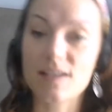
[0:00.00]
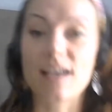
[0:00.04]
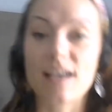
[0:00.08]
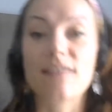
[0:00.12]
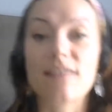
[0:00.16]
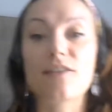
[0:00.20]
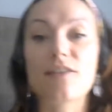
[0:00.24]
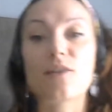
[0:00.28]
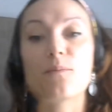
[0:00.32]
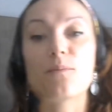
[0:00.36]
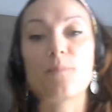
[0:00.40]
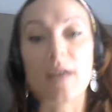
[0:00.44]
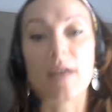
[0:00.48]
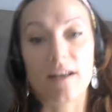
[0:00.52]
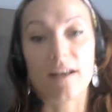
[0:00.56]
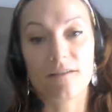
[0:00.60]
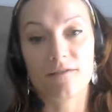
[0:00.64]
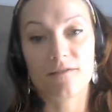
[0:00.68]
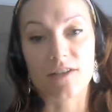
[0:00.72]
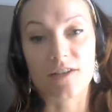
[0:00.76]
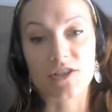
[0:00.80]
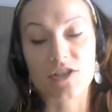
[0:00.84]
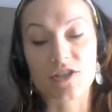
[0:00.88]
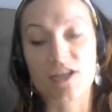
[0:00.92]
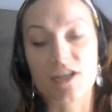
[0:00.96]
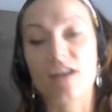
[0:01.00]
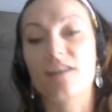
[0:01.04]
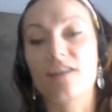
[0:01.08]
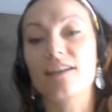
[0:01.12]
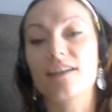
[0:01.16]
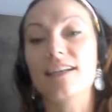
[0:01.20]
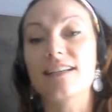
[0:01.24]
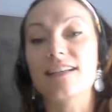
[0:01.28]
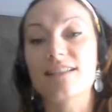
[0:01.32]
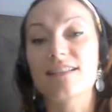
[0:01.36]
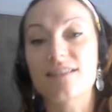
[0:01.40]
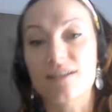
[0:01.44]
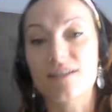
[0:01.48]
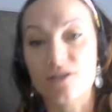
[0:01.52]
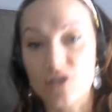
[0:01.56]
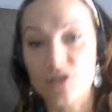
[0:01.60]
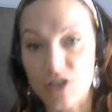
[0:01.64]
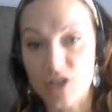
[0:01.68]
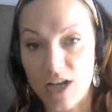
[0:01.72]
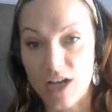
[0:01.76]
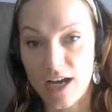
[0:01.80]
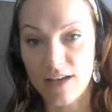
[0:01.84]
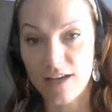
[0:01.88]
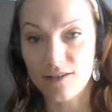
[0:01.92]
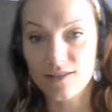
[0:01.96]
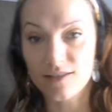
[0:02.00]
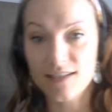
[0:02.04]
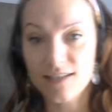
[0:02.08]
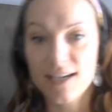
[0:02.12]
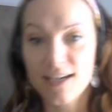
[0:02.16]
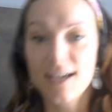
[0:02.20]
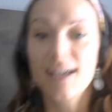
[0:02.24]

and their beneficiary is their child.